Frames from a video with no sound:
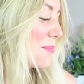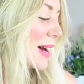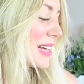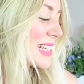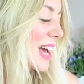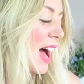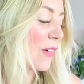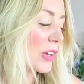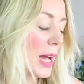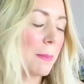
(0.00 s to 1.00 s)
but
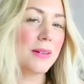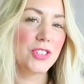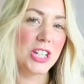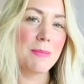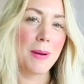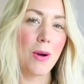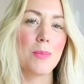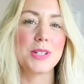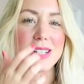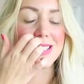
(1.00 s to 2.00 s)
I got a couple of cheaper
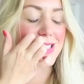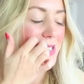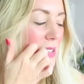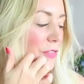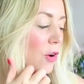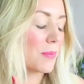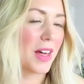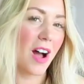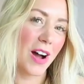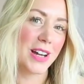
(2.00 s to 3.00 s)
options from
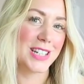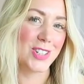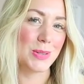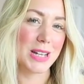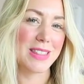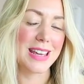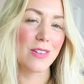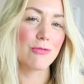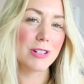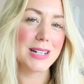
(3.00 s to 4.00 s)
the high street, which I
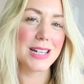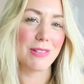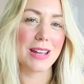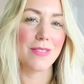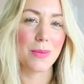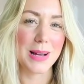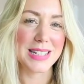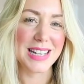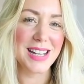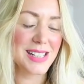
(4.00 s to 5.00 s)
think are really great for
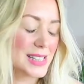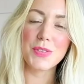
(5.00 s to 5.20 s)
weddings.